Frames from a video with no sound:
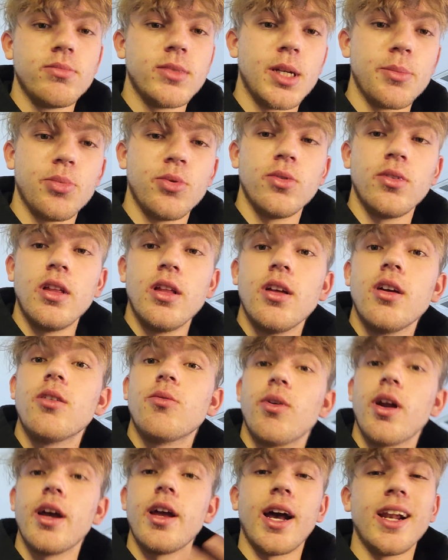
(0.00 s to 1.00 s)
Simple,
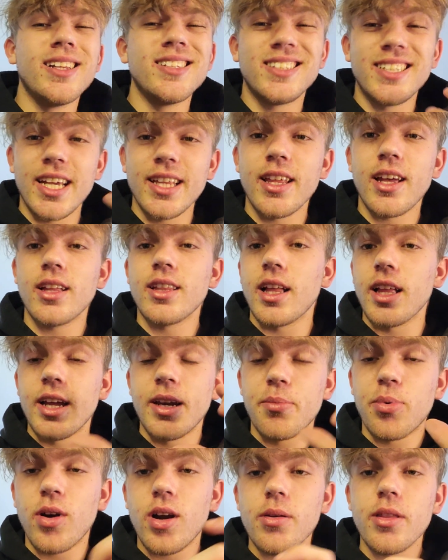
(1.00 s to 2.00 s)
right? I didn't say that
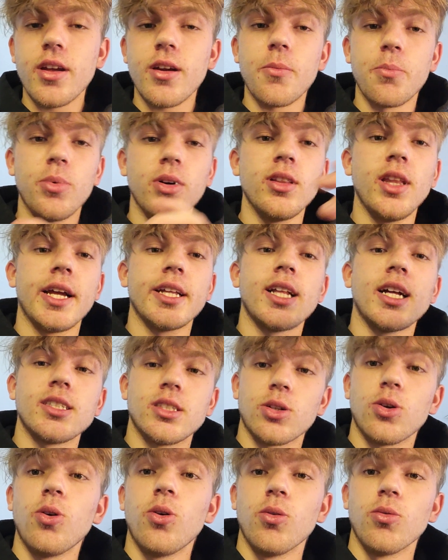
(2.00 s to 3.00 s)
end part there, but like that's
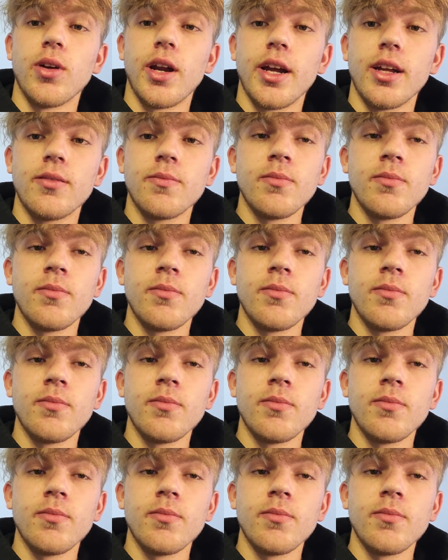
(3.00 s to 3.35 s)
the goal, right?